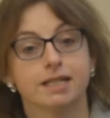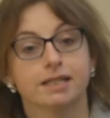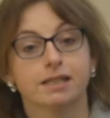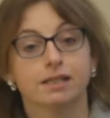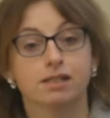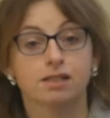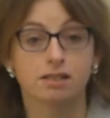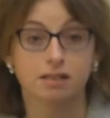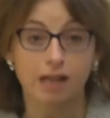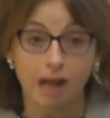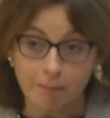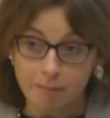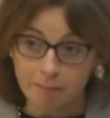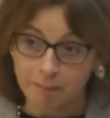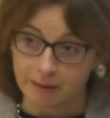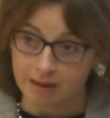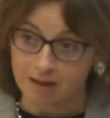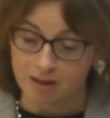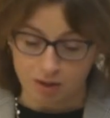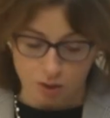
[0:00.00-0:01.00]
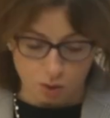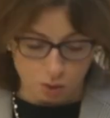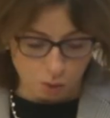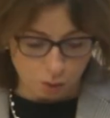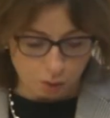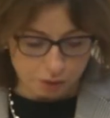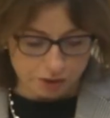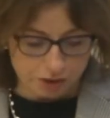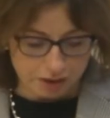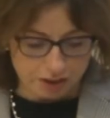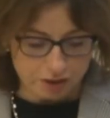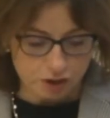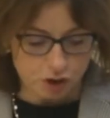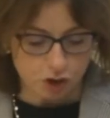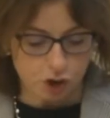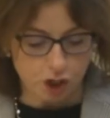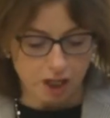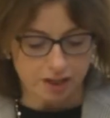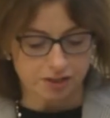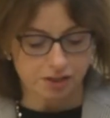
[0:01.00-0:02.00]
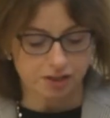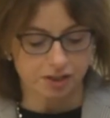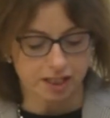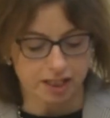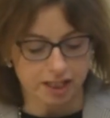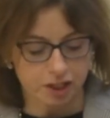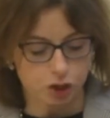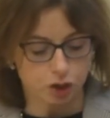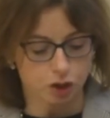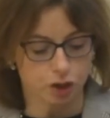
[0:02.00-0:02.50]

Some bar courses just teach